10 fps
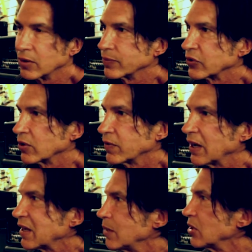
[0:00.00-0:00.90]
So if I
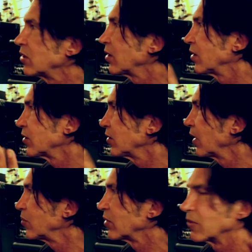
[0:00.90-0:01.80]
came in here,
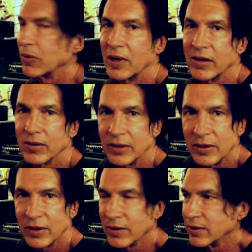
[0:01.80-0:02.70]
I'd bring my Randall in
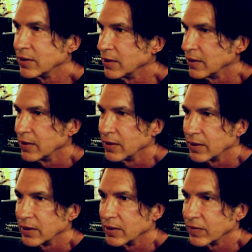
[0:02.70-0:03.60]
here and
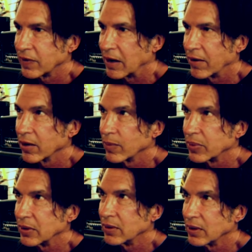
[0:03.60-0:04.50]
fire it up,
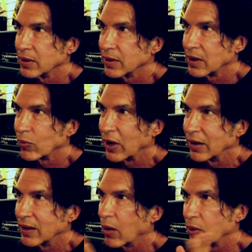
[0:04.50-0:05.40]
and then
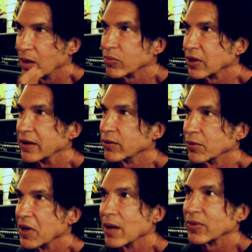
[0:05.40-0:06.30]
that way I'm playing through
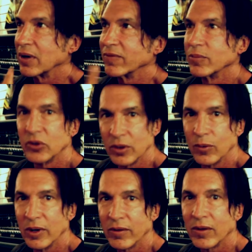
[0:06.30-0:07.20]
an amp that I'm familiar
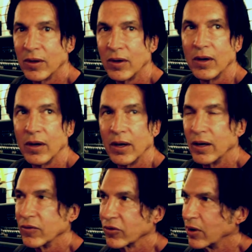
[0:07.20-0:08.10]
with,
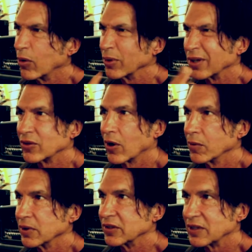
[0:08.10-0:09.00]
and so I know what the guitar
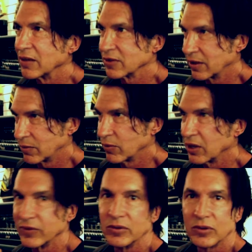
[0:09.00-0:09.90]
really sounds like,
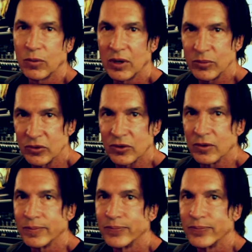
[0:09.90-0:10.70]
relevant to what I'm used to.